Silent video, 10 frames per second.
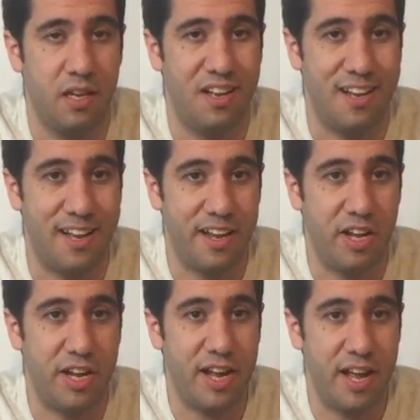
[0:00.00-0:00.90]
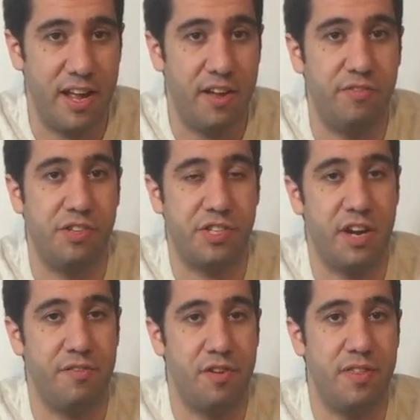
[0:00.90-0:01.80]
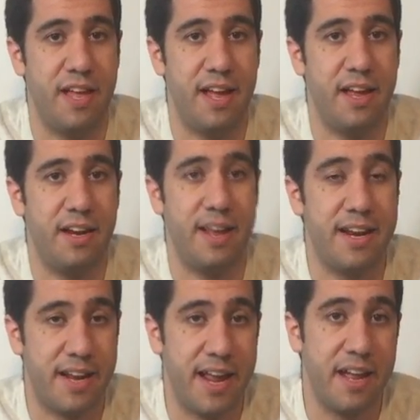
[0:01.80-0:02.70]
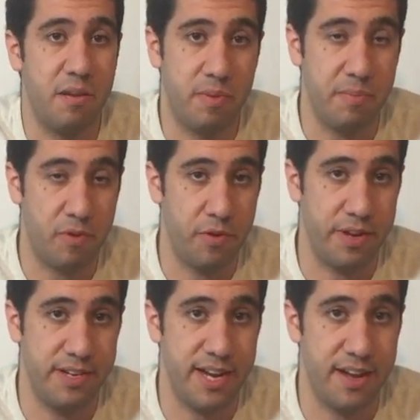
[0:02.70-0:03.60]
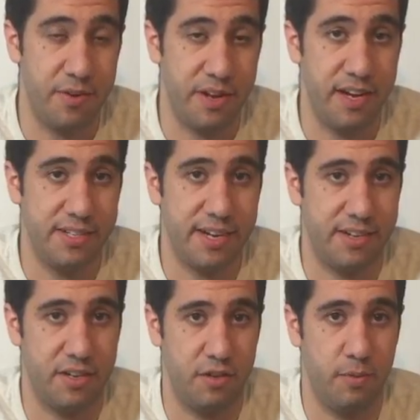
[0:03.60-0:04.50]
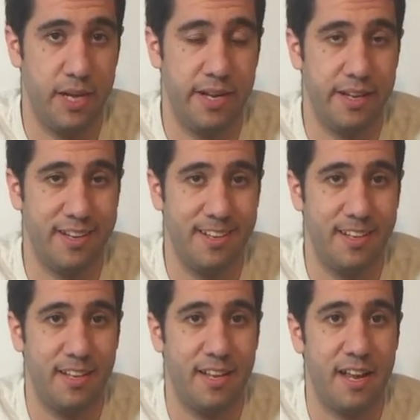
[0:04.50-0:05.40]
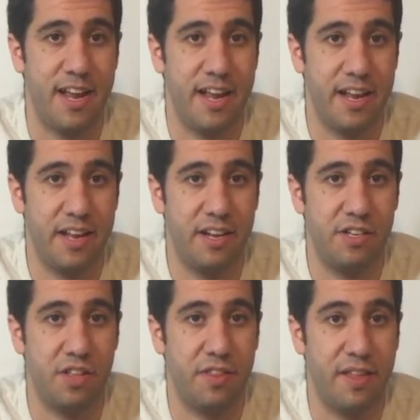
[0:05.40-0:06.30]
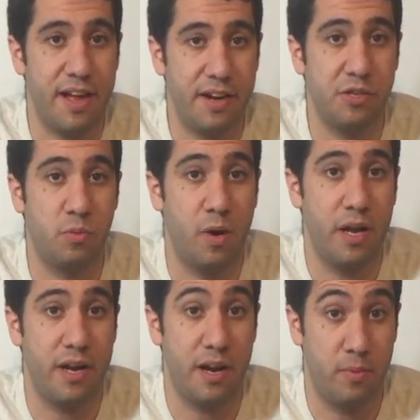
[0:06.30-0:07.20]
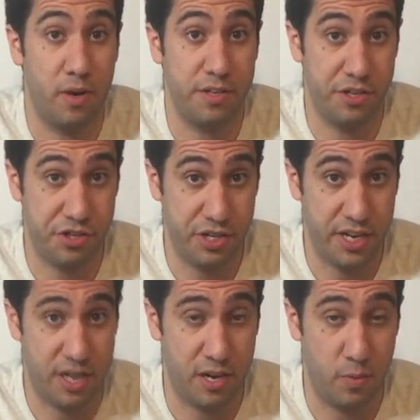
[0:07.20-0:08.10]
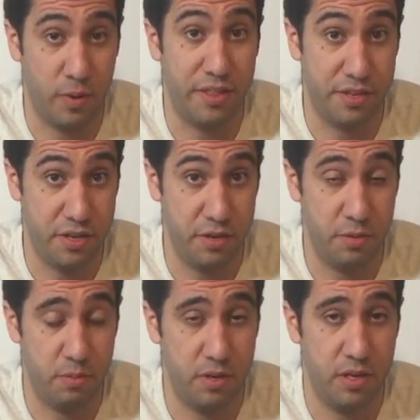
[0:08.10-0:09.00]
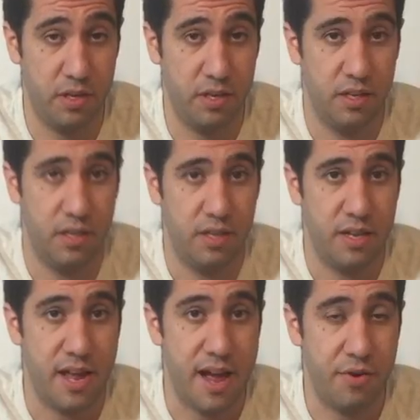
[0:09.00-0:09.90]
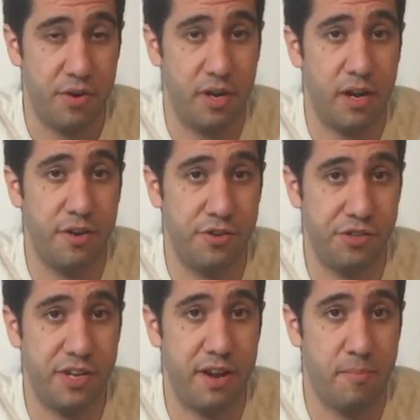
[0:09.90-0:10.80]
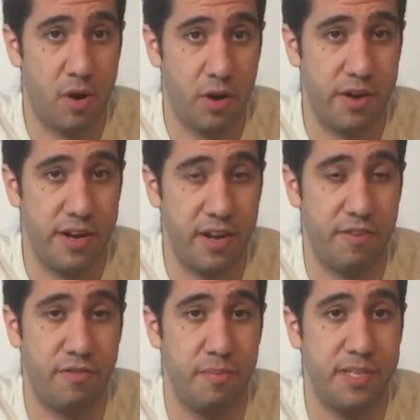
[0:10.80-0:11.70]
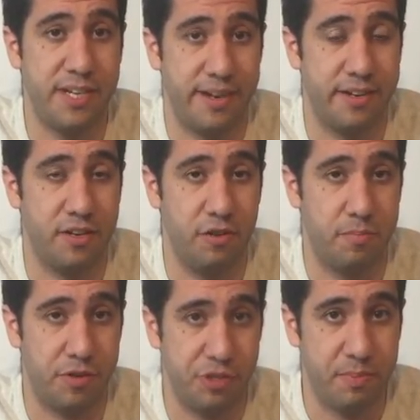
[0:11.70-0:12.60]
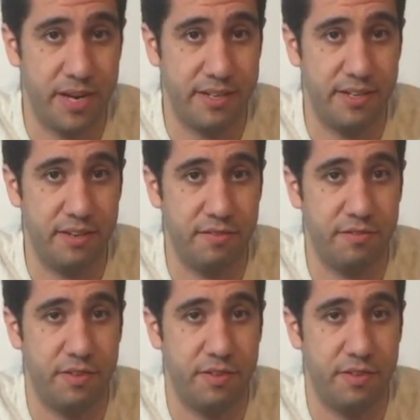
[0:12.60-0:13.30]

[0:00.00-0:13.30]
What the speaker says: I have discovered that it can be broken down in a technical way. And that is what I want to share with you: how to understand marketing from a technical perspective.